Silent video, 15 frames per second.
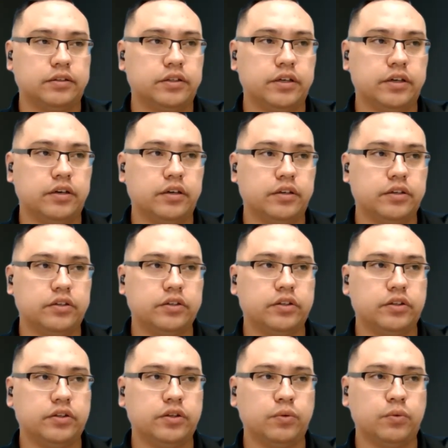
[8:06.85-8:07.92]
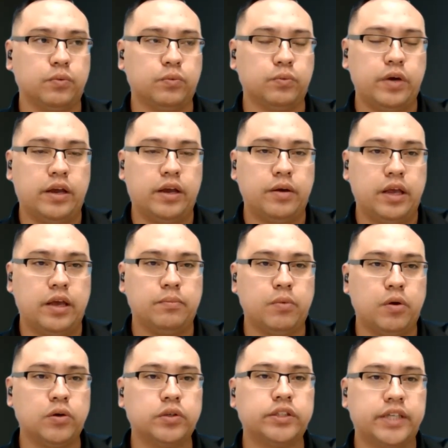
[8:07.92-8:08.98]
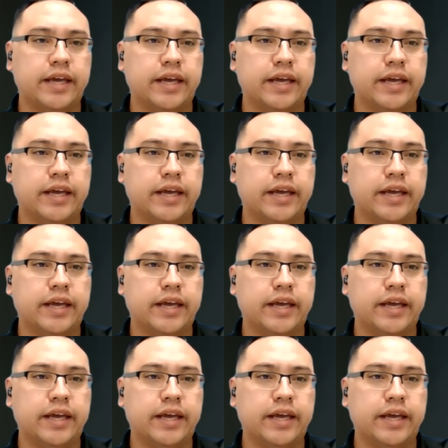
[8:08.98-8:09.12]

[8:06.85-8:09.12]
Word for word: the the in in most